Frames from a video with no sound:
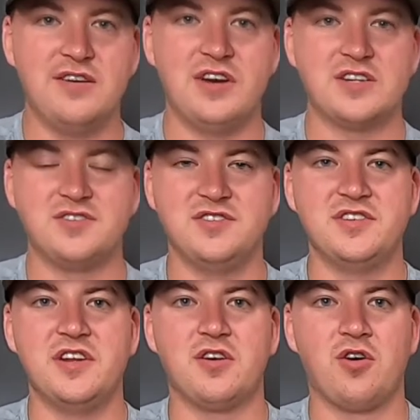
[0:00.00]
I've actually
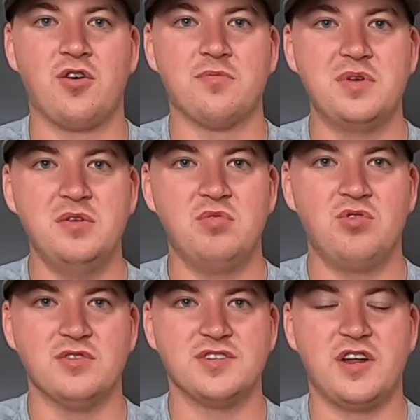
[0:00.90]
seen it hurt
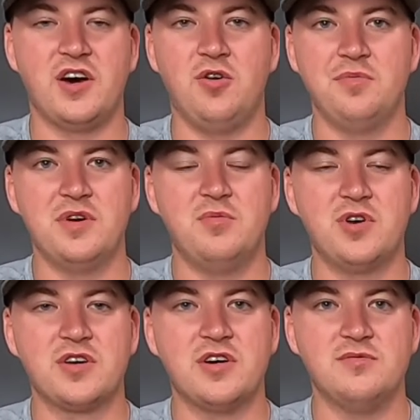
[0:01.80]
people instead of help them when
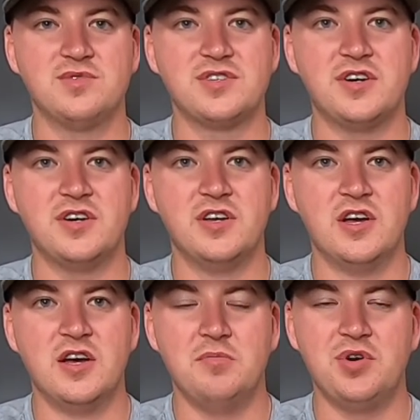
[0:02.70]
it comes to
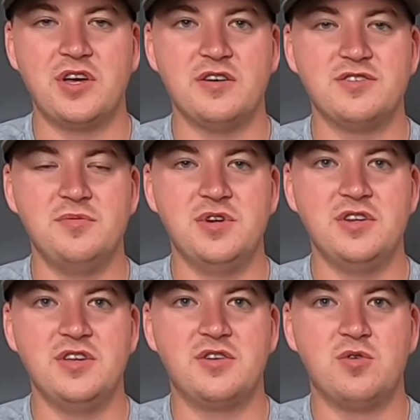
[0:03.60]
putting out too many
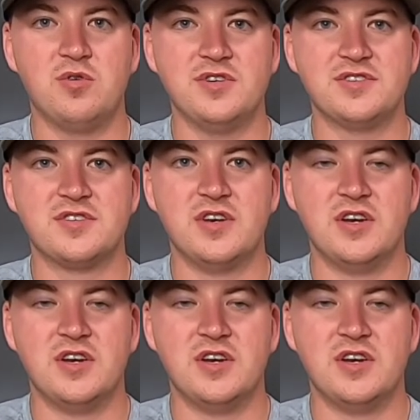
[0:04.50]
decoys.